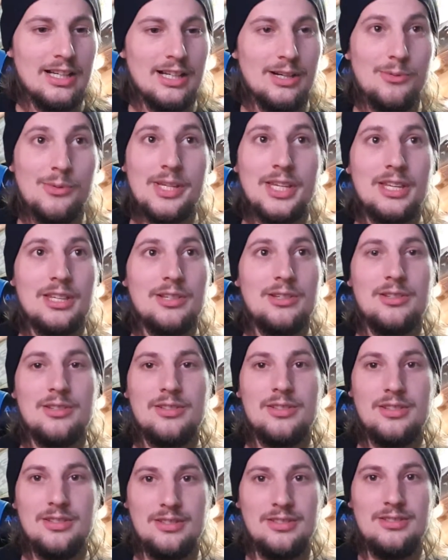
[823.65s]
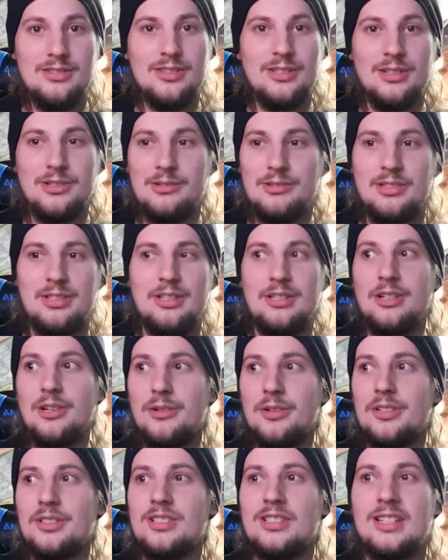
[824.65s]
and we can, you know,
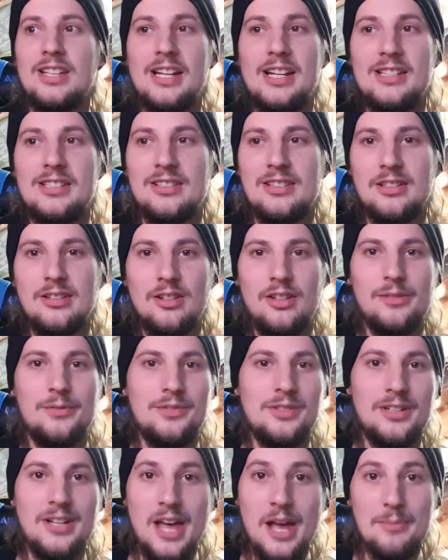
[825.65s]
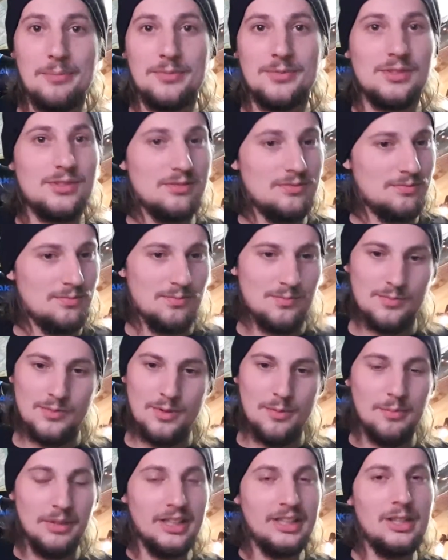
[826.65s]
go on stage. And all of a sudden, M
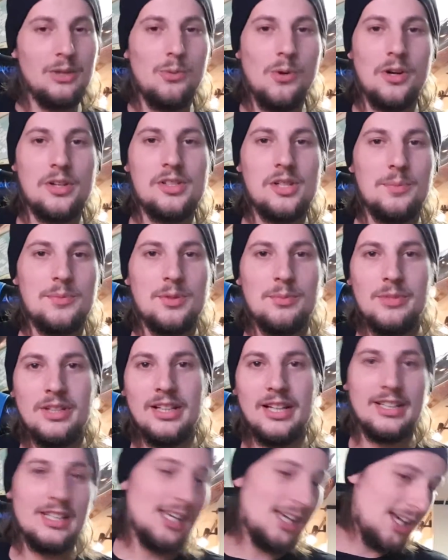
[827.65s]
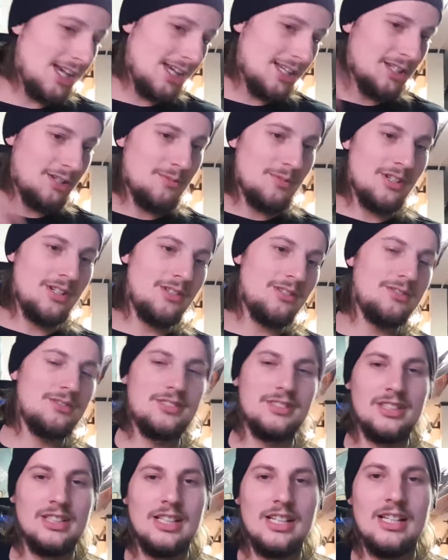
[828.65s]
immediately walks up to me like, hey, come
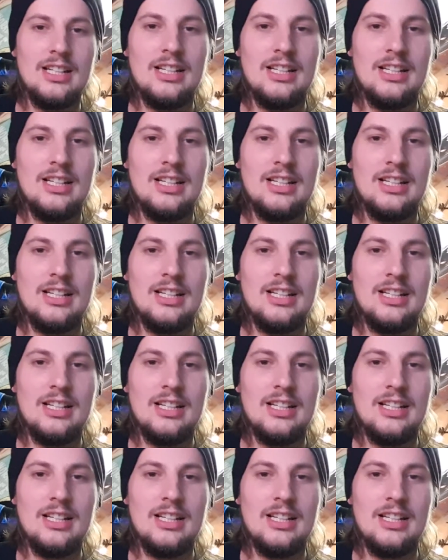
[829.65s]
on.